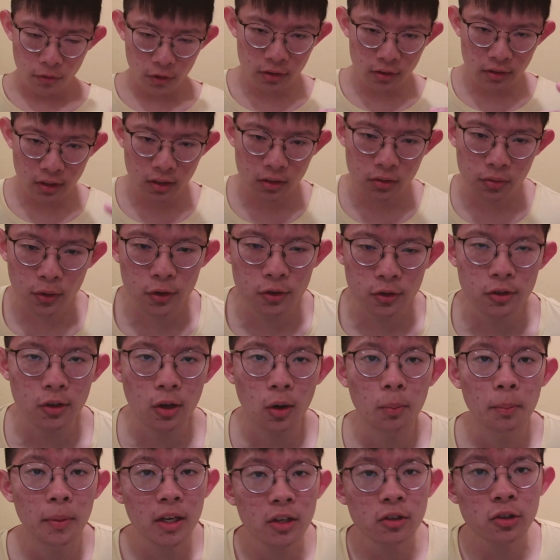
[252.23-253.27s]
First things first
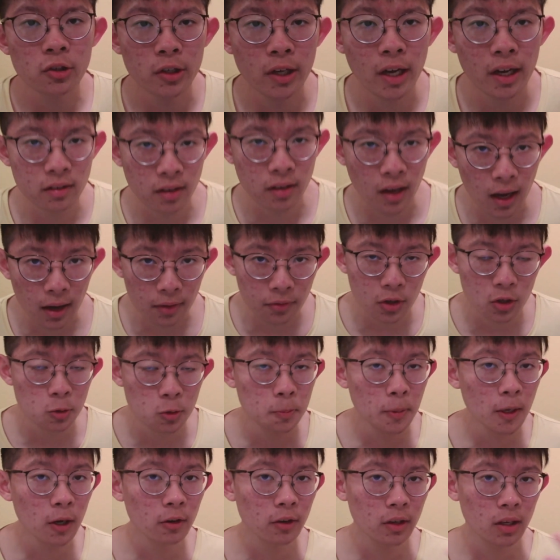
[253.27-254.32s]
though, make sure you guys have a
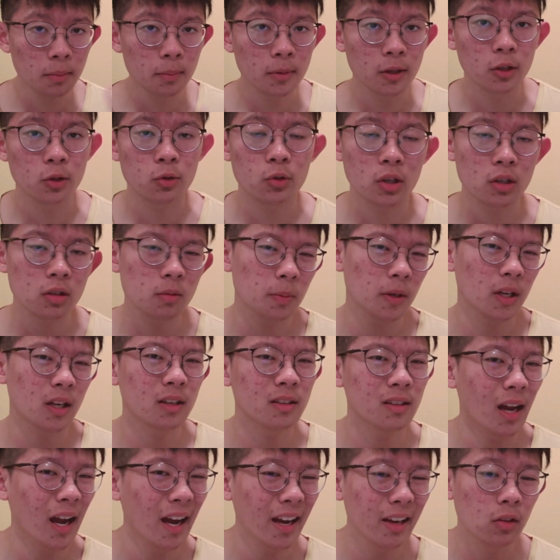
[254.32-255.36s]
spare email address,
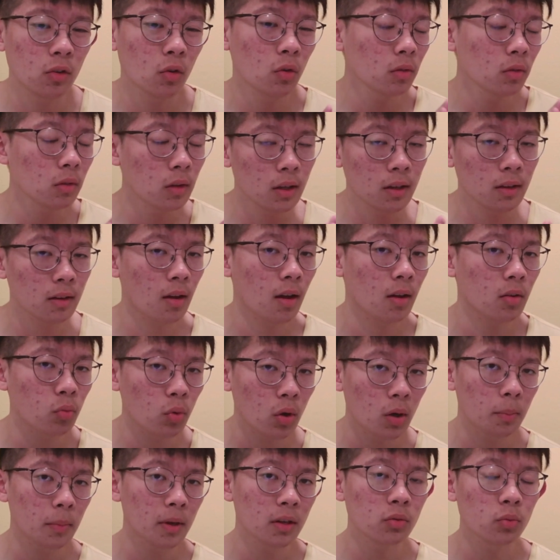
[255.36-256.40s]
because I don't think you guys
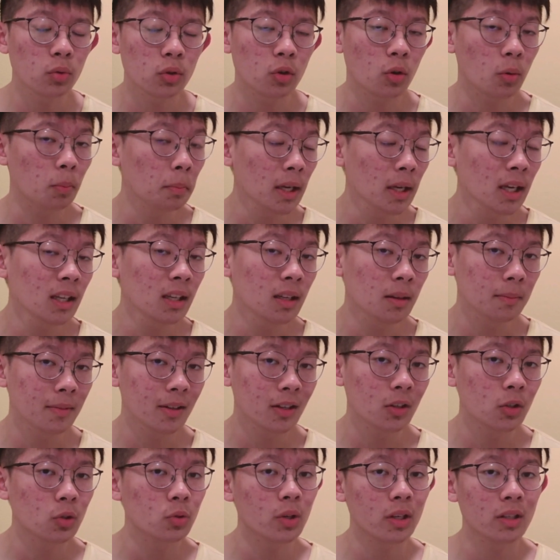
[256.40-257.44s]
want to mess with your main
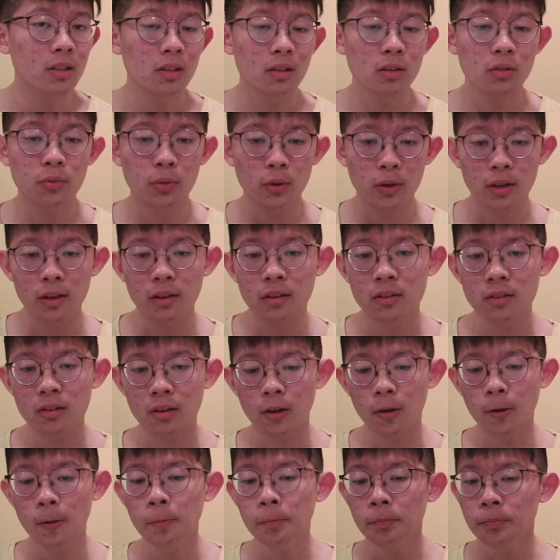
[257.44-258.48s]
email addresses for this.
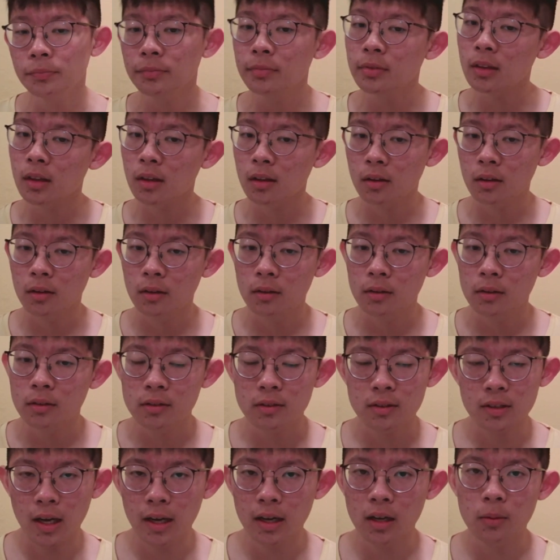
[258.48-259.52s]
So
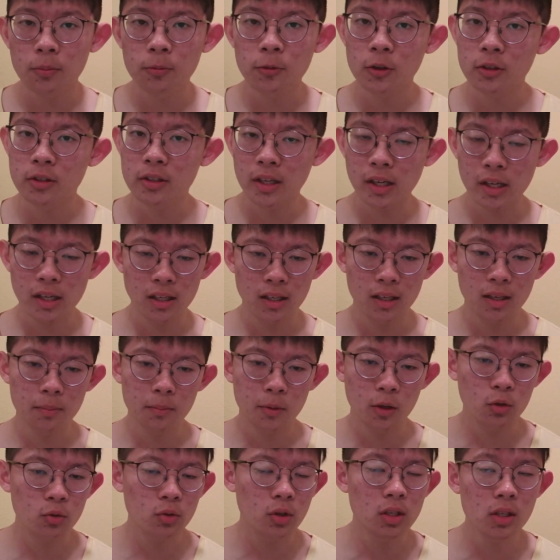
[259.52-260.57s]
sign up for a second
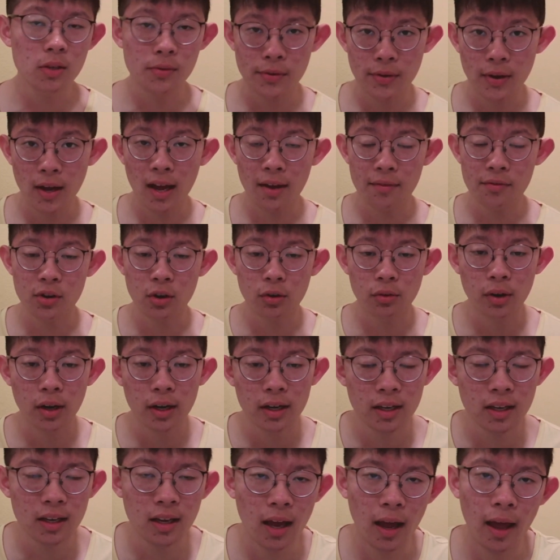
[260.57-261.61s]
email address if you haven't
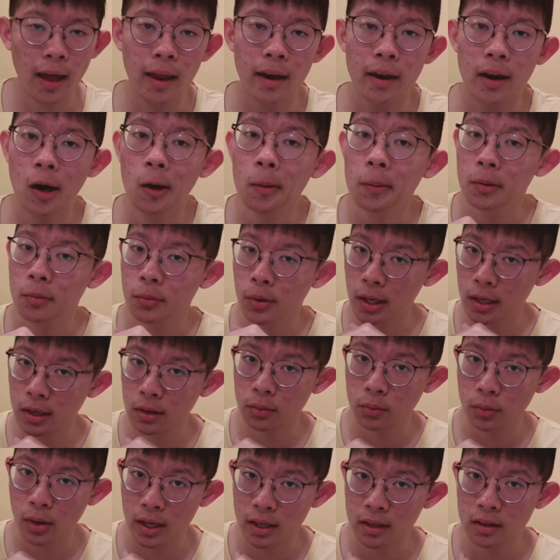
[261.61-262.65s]
already, and I'll be
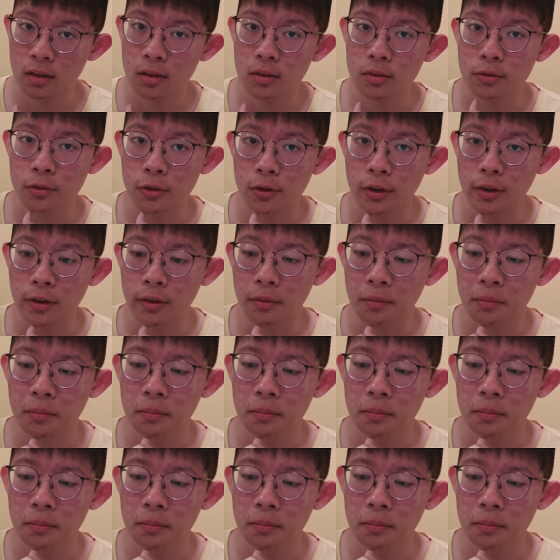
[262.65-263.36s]
waiting right here for you.